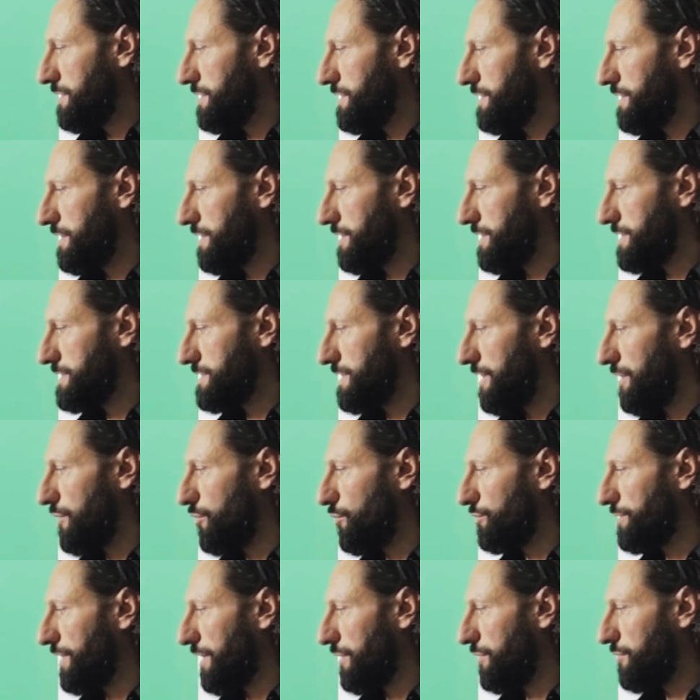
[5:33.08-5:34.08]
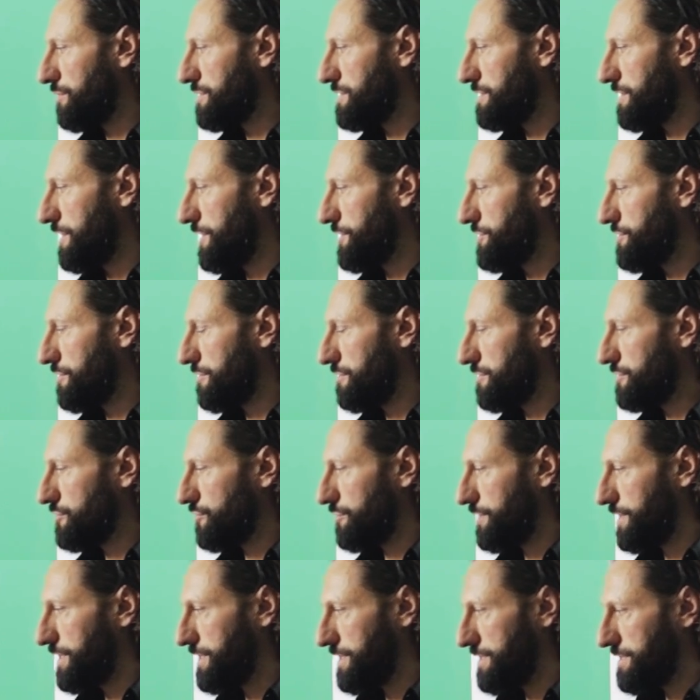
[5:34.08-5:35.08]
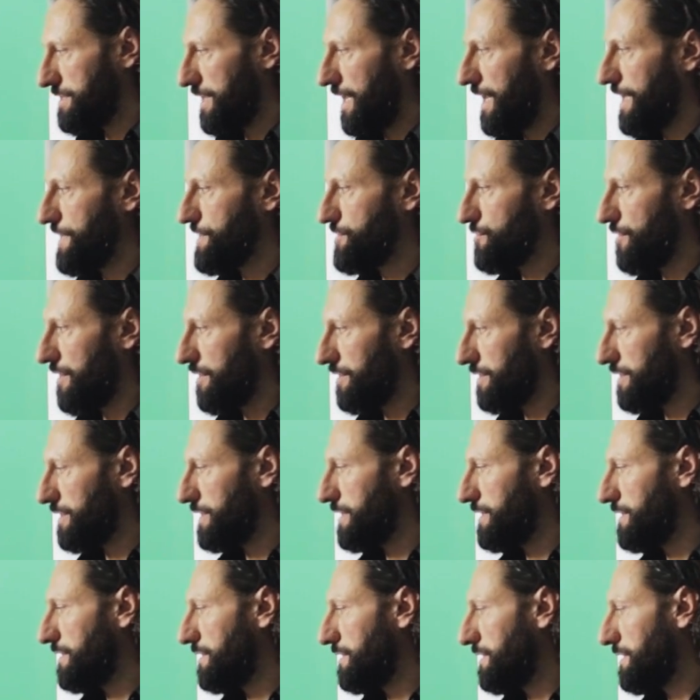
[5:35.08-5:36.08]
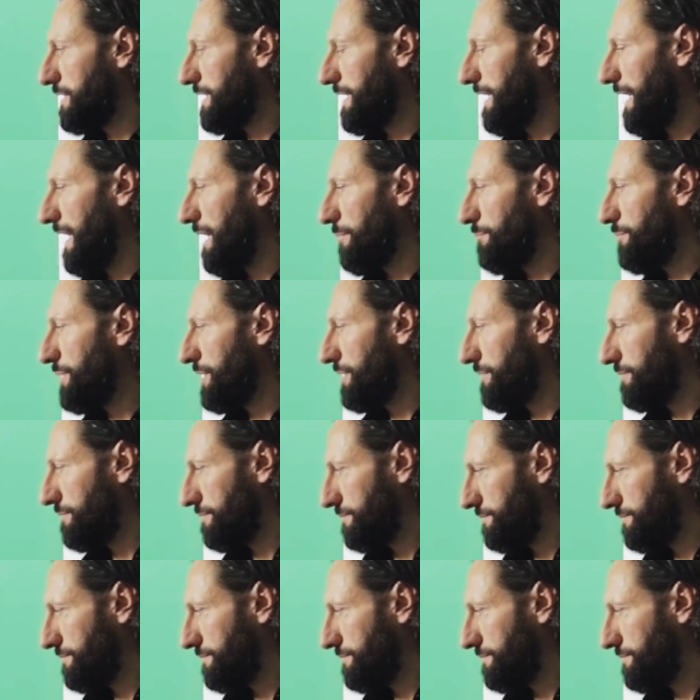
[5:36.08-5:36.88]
Here is the load and load station, so it's hydraulically clamped.